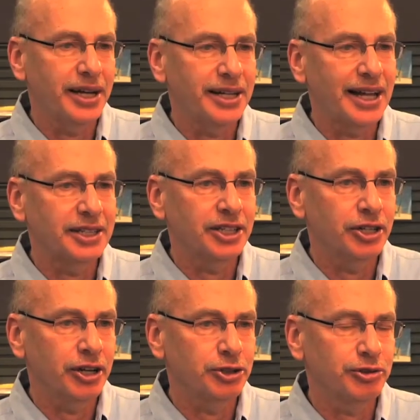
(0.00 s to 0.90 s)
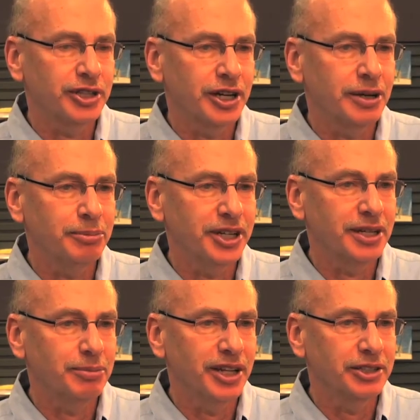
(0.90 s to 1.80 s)
nineteen hundred, the company
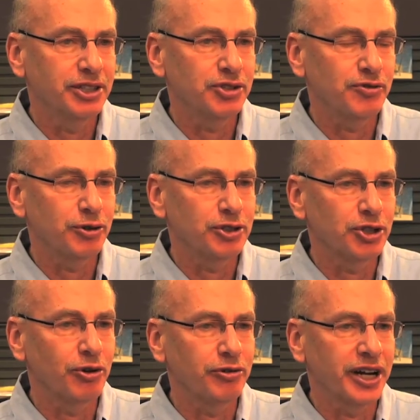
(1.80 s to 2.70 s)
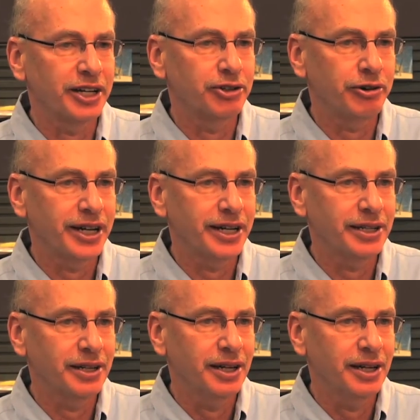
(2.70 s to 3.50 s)
had built its first overhead crane,